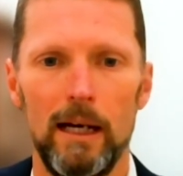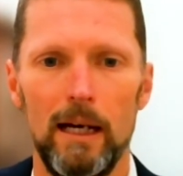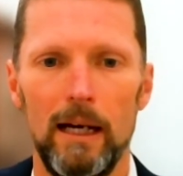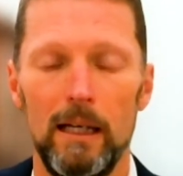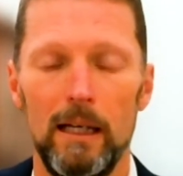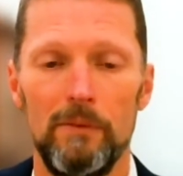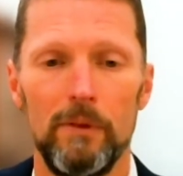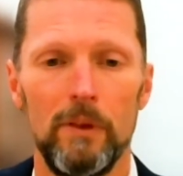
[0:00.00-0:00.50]

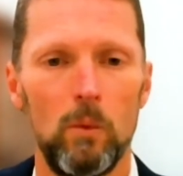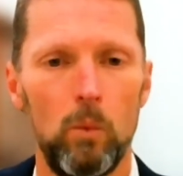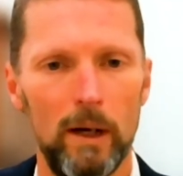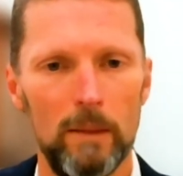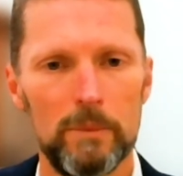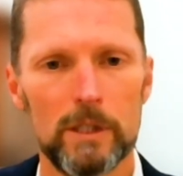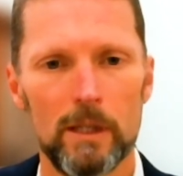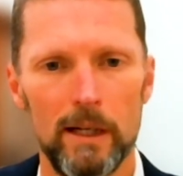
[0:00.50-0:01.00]
uh, even the
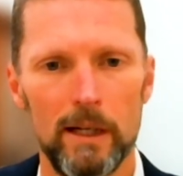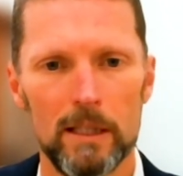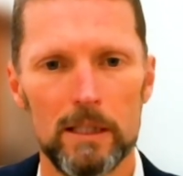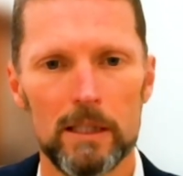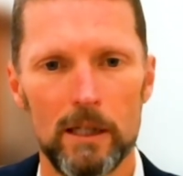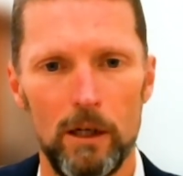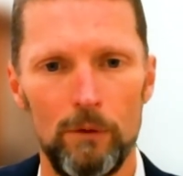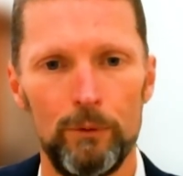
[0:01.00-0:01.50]
website
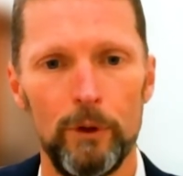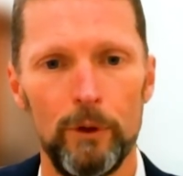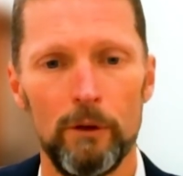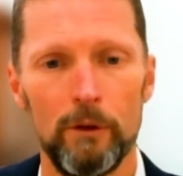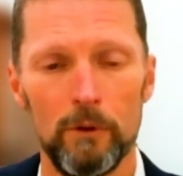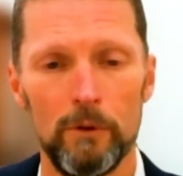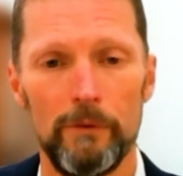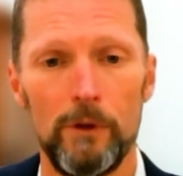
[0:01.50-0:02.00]
itself with
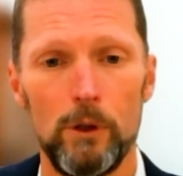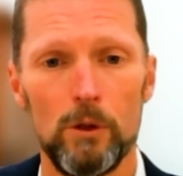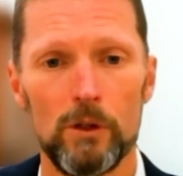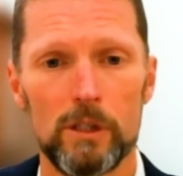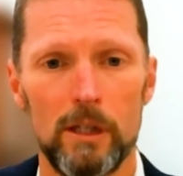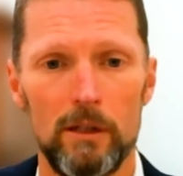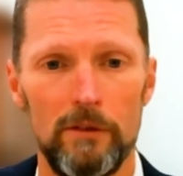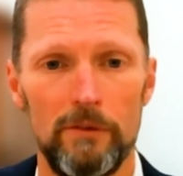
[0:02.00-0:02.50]
the
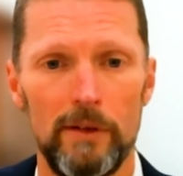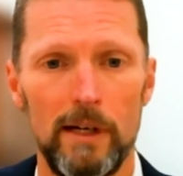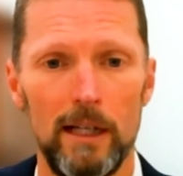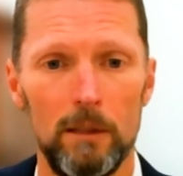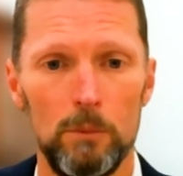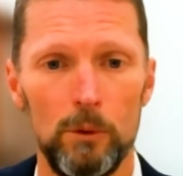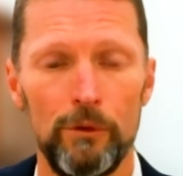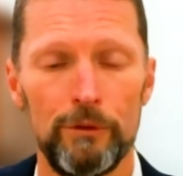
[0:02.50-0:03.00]
reviews that are
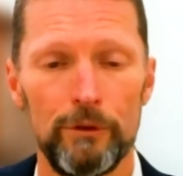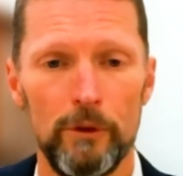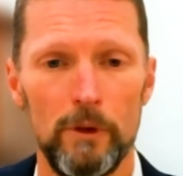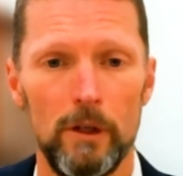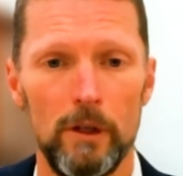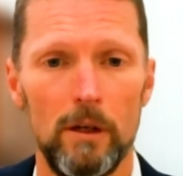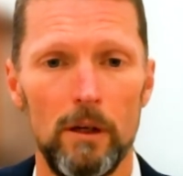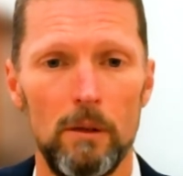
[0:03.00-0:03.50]
available through
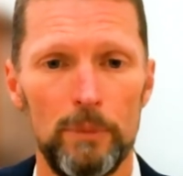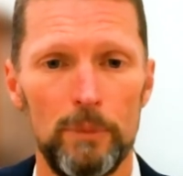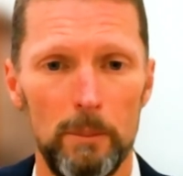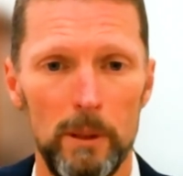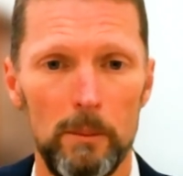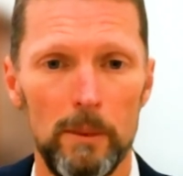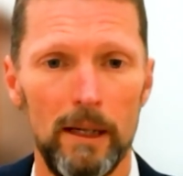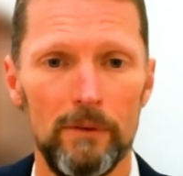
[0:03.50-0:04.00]
the
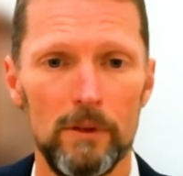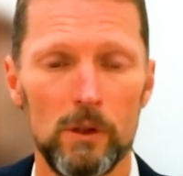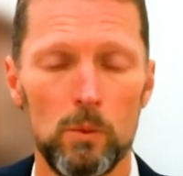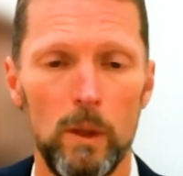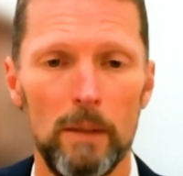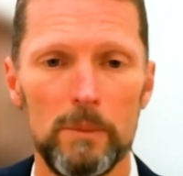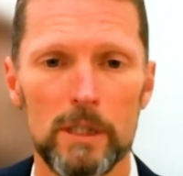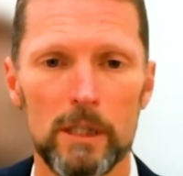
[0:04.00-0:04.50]
Property Mavens
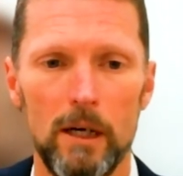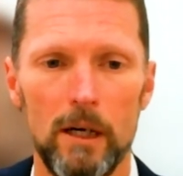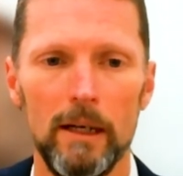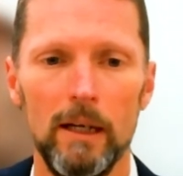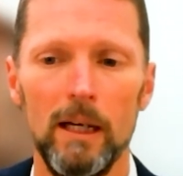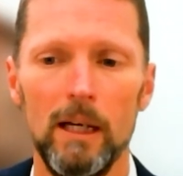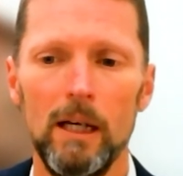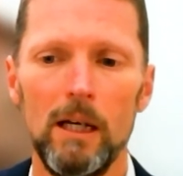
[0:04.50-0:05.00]
website,